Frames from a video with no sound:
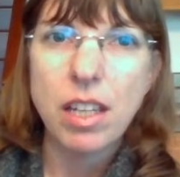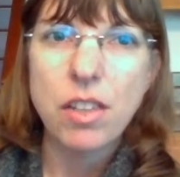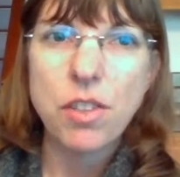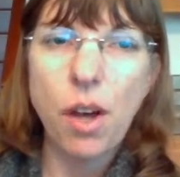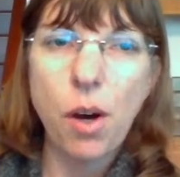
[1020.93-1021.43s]

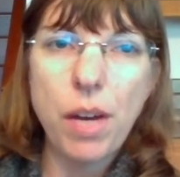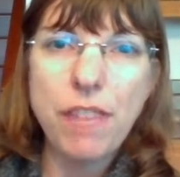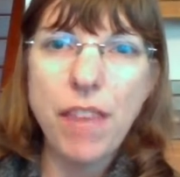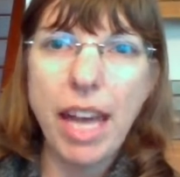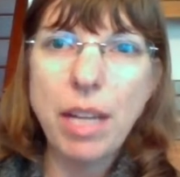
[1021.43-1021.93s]
So if
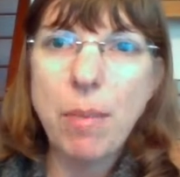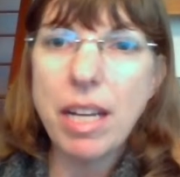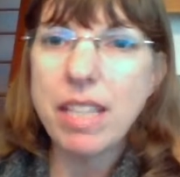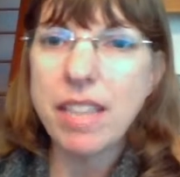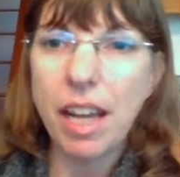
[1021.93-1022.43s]

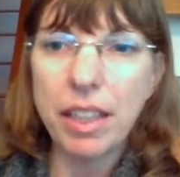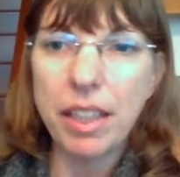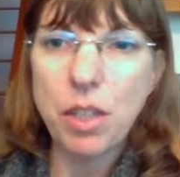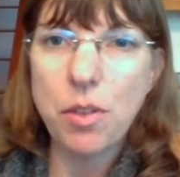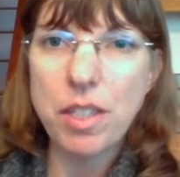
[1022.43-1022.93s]
anybody's
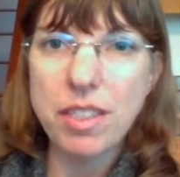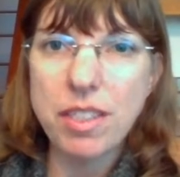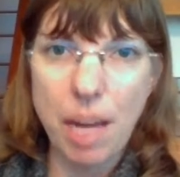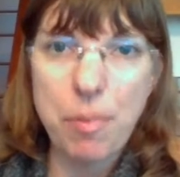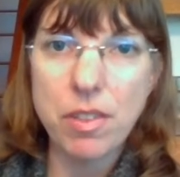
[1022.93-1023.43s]
telling you this
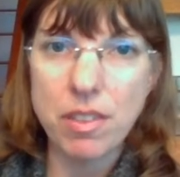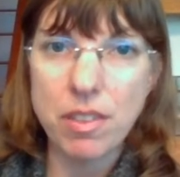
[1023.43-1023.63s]
type of